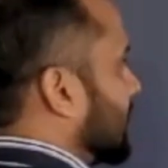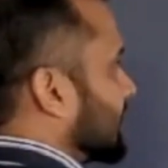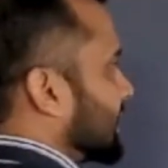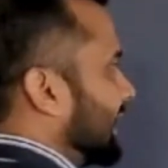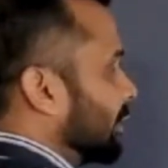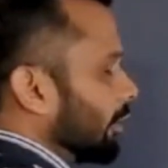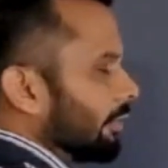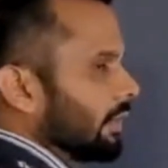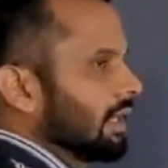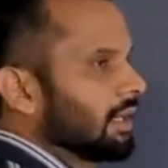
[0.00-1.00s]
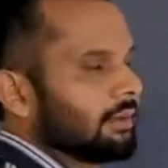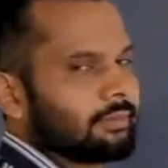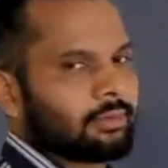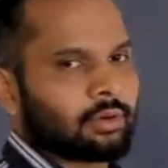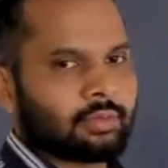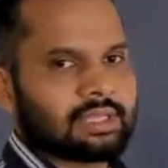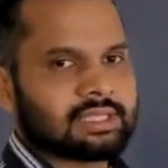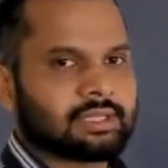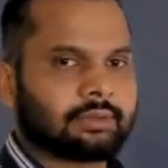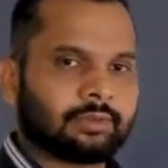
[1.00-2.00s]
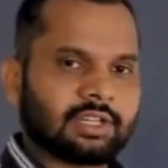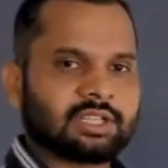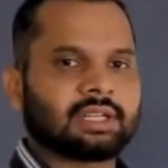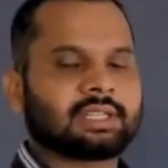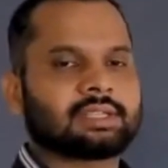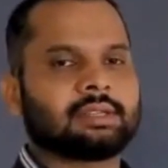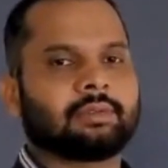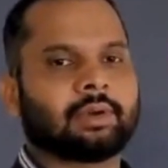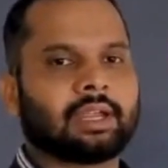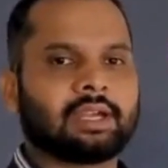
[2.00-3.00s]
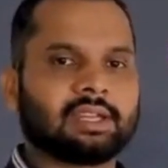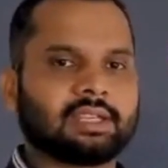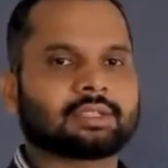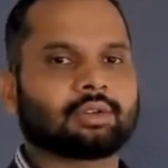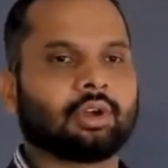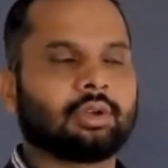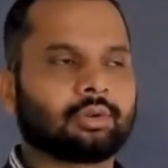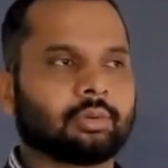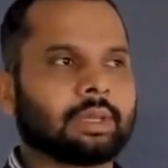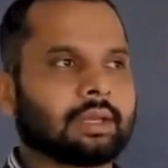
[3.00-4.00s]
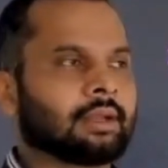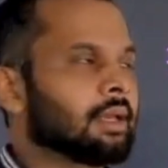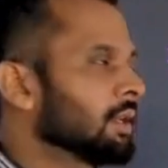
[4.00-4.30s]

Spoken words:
this set of A for which function is defined is called domain.